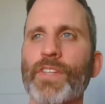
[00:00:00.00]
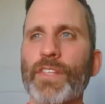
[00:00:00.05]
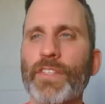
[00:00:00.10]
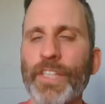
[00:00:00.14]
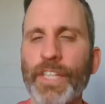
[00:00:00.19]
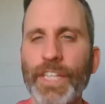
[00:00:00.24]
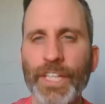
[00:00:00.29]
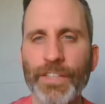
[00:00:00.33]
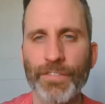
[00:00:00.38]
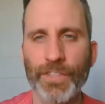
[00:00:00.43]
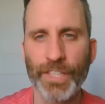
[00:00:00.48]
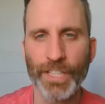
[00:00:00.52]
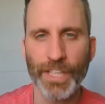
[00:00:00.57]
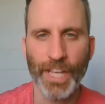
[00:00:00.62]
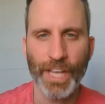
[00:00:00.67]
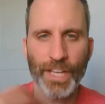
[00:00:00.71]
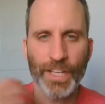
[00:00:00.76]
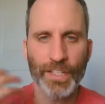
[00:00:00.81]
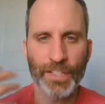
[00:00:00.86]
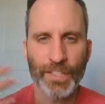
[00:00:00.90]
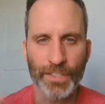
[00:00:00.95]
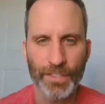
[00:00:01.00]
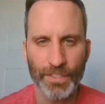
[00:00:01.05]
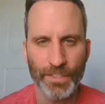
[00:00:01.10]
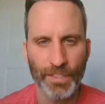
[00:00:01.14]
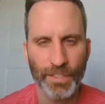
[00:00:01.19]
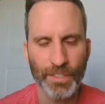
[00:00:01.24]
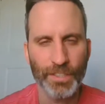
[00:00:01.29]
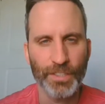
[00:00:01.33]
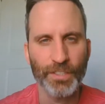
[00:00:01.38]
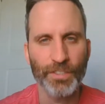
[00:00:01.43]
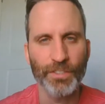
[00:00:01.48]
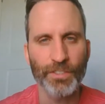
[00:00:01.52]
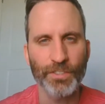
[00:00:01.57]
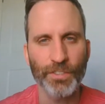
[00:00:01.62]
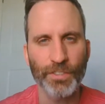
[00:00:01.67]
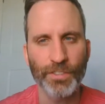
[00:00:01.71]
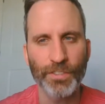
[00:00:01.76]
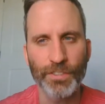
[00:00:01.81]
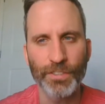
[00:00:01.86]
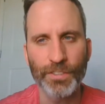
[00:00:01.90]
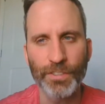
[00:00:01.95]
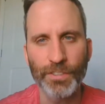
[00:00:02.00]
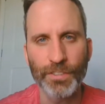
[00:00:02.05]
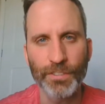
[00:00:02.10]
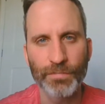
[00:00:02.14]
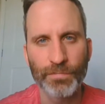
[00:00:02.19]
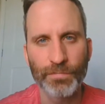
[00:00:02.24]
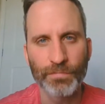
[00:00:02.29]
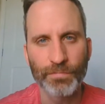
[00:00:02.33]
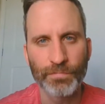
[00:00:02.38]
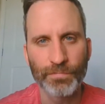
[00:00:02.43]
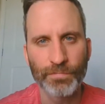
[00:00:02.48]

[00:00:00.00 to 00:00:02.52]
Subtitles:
think of it as an external